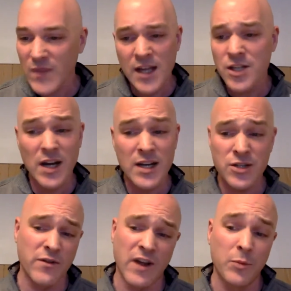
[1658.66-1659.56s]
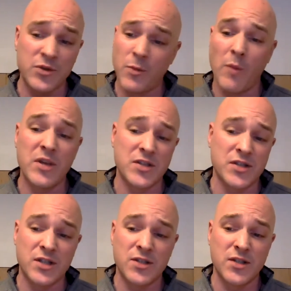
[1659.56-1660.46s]
so I sort of helped small
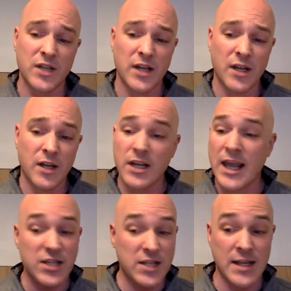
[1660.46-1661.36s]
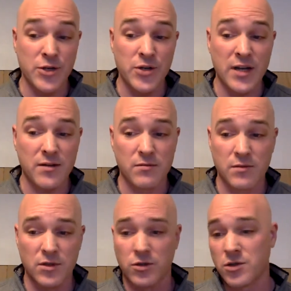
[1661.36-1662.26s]
businesses get to the internet,
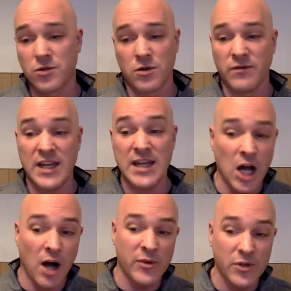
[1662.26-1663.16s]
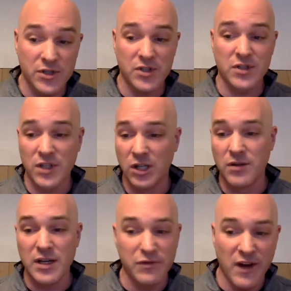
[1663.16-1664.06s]
sort of e-commerce,
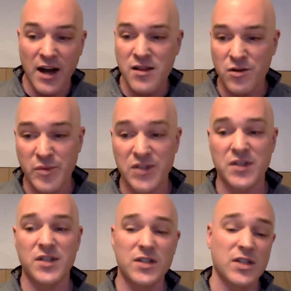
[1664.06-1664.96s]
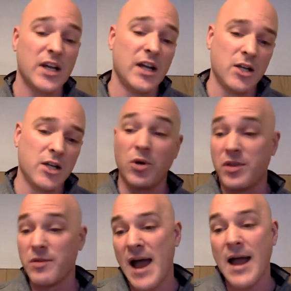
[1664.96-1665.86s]
ify their businesses, both
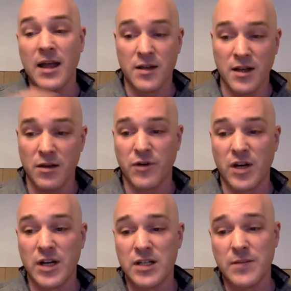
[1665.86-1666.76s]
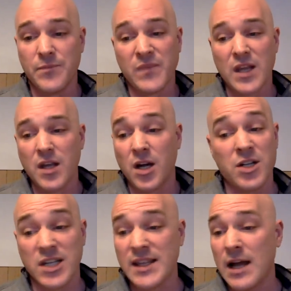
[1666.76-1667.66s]
the back end and the front end. And
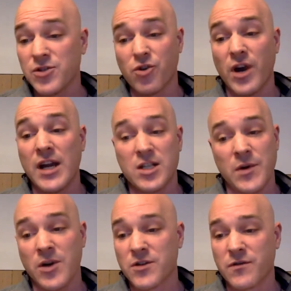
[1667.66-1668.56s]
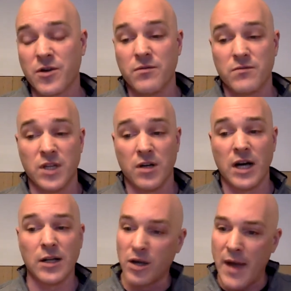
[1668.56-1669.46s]
honestly, that was a great experience for,
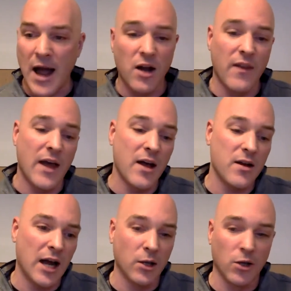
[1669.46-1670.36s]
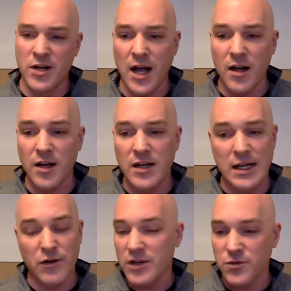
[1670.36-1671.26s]
I look back on that. I learned how to
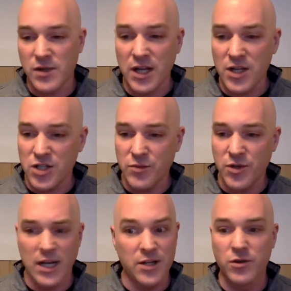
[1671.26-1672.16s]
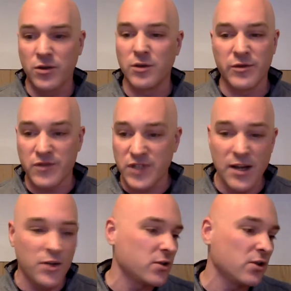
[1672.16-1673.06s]
interface with customers, how to do a little bit of
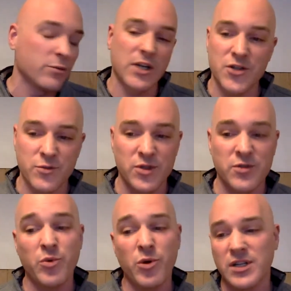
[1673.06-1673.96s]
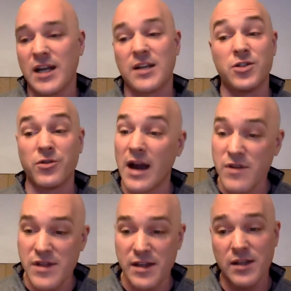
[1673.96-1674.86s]
sales, a little bit of customer support, kind of do
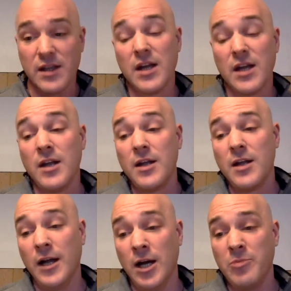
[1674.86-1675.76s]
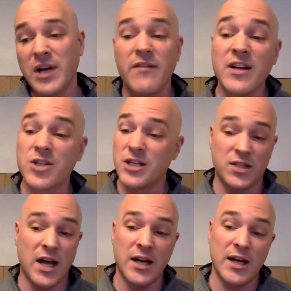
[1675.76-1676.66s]
everything. But I eventually
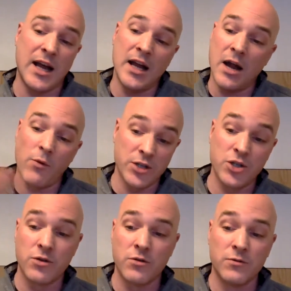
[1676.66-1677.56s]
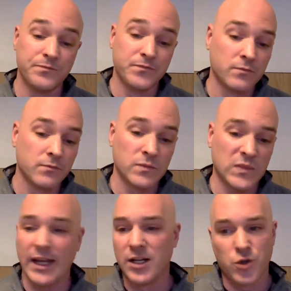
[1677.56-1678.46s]
decided, hey, I want to
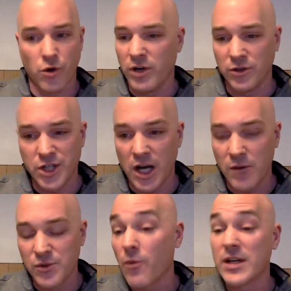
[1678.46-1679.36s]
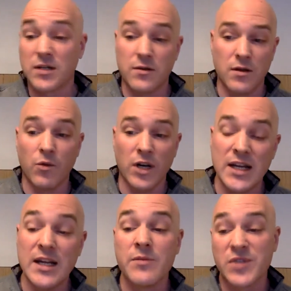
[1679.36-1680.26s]
get into a real job. So I went and worked
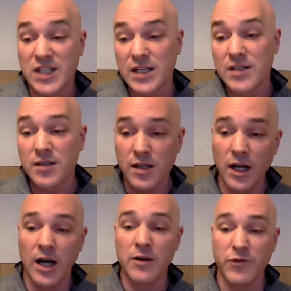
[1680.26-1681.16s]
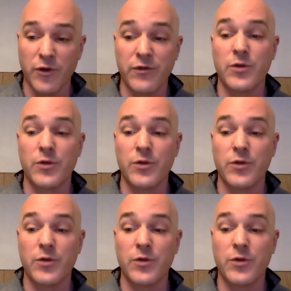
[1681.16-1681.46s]
at EMC for a few